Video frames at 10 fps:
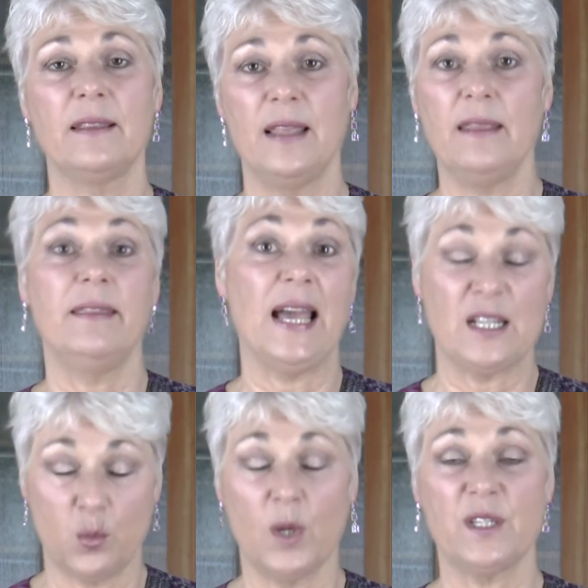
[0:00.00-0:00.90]
that
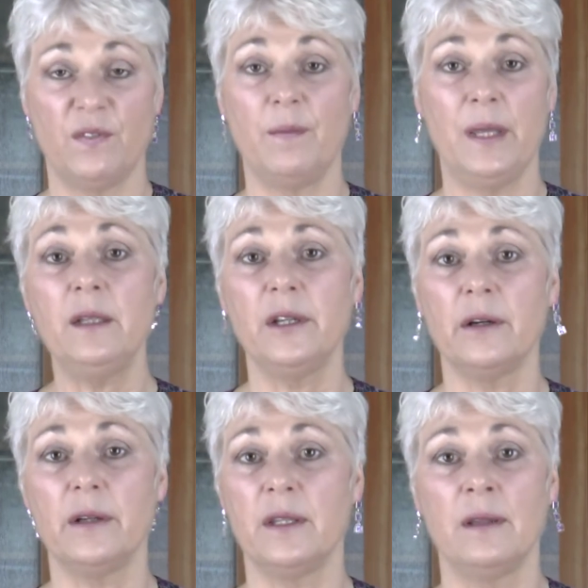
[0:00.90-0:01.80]
that's what's
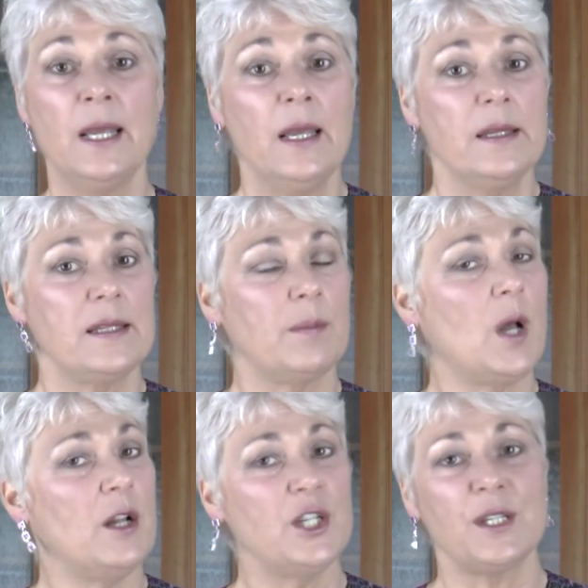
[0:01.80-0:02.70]
familiar. And
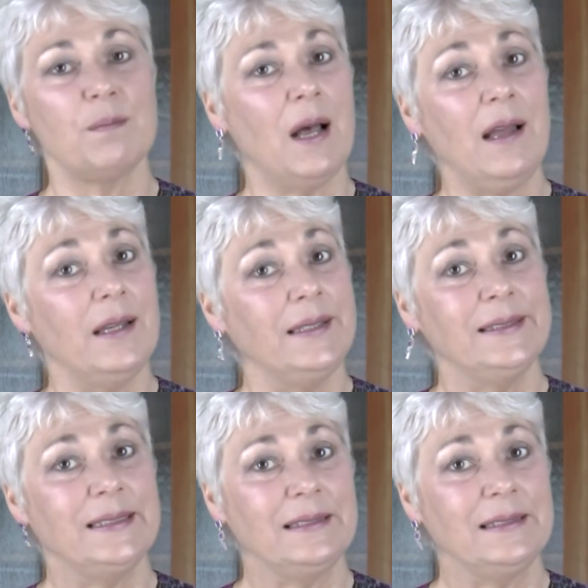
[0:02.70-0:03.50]
subconscious mind